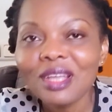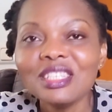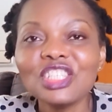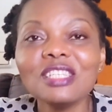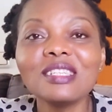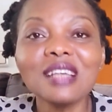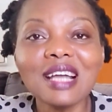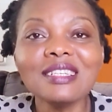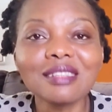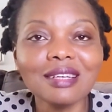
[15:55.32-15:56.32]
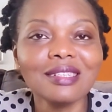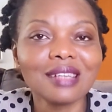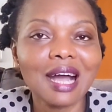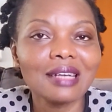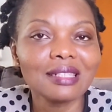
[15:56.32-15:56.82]
She says things
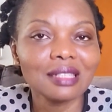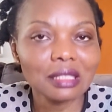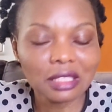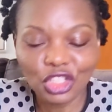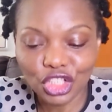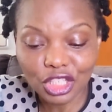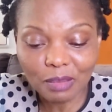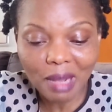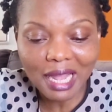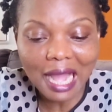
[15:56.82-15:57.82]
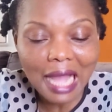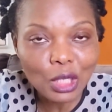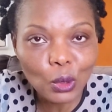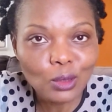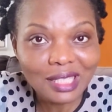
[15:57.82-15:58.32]
as it is. She's my
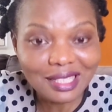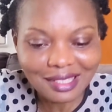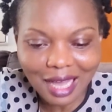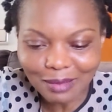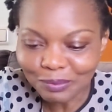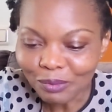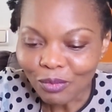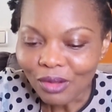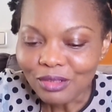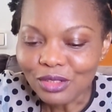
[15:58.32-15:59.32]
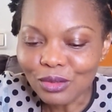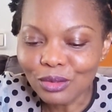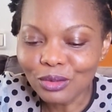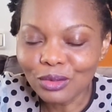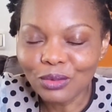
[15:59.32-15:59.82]
Agolo sister.
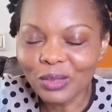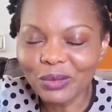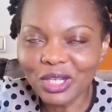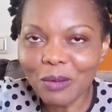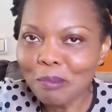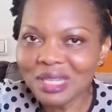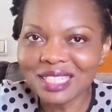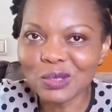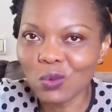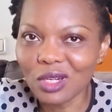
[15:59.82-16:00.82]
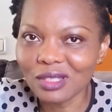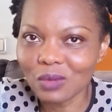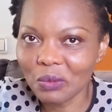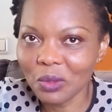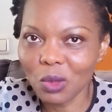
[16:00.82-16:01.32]
So we don't mince words
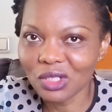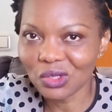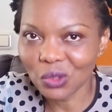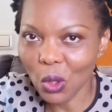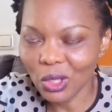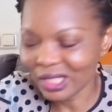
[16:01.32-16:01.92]
when we want to talk.